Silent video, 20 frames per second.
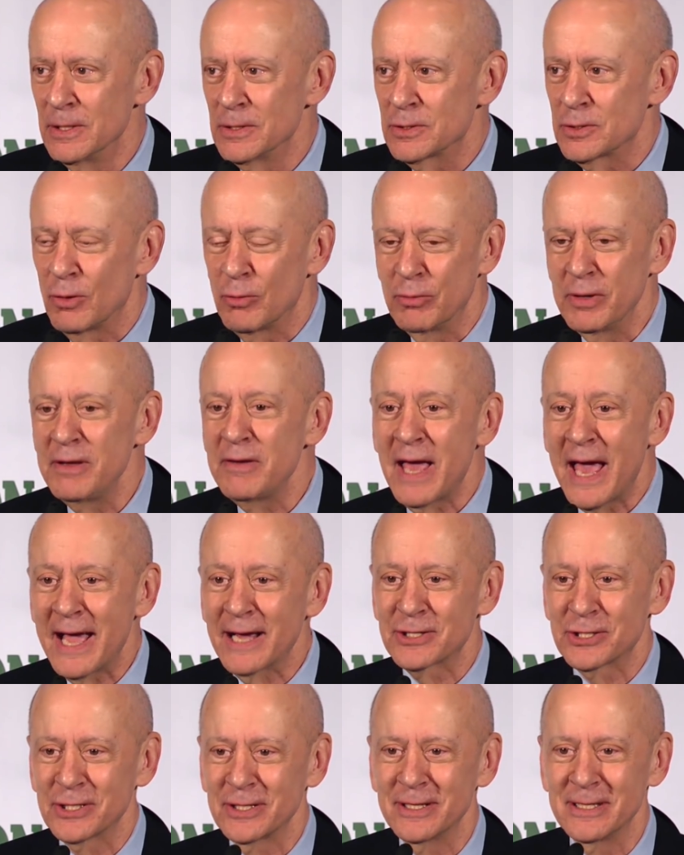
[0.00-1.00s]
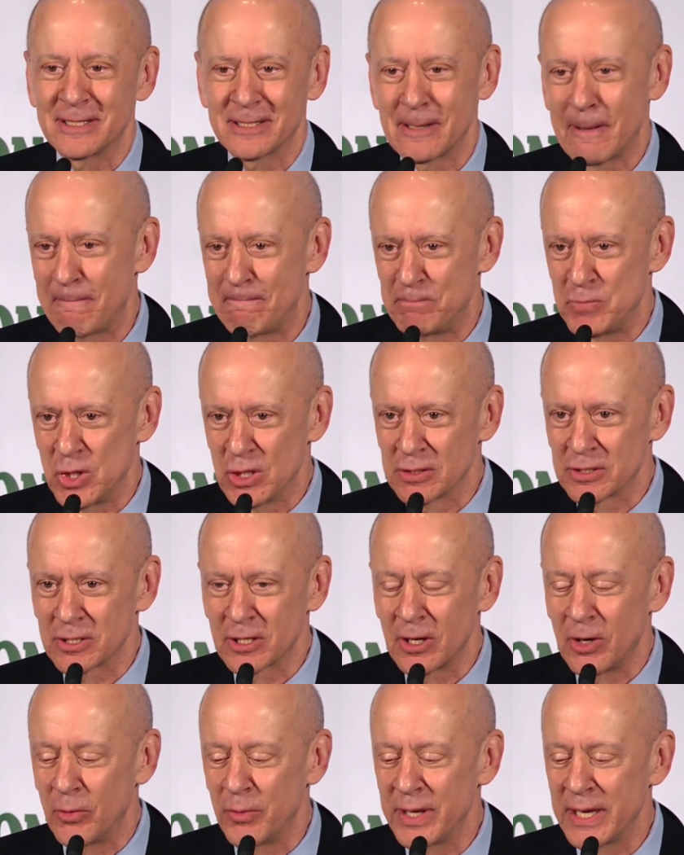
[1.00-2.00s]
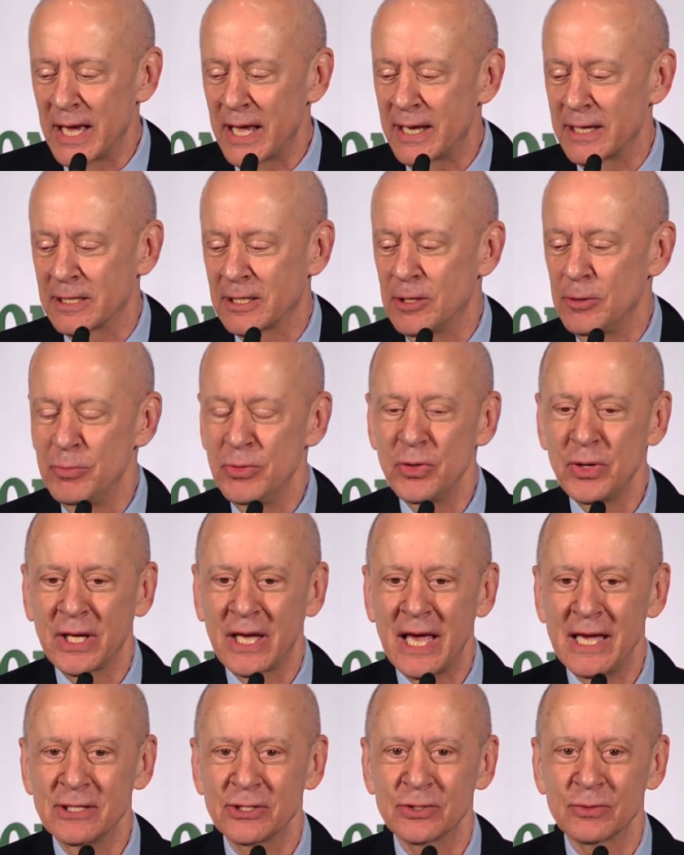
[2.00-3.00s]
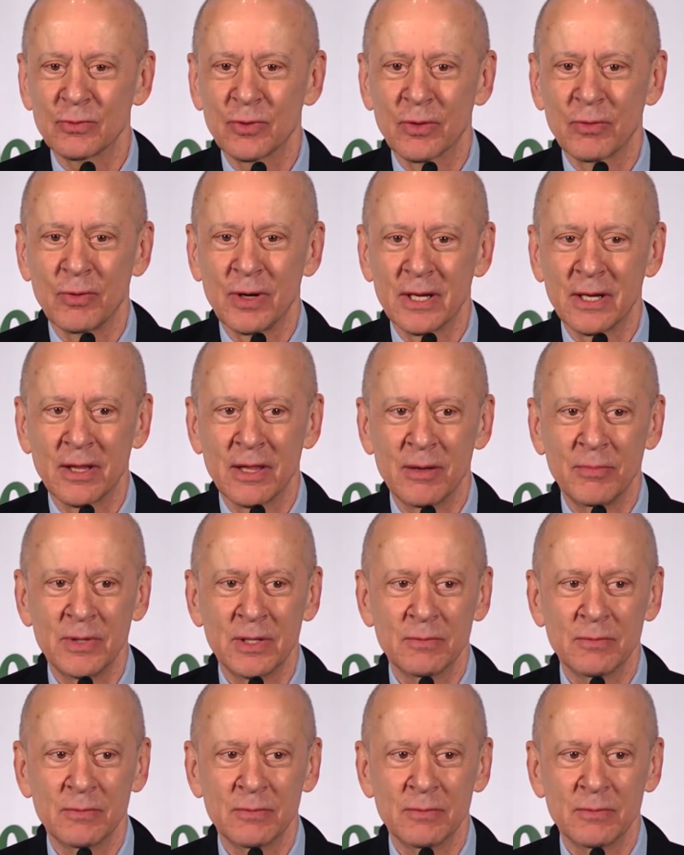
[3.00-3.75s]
So we actually, some years ago, we got in communication with one of them,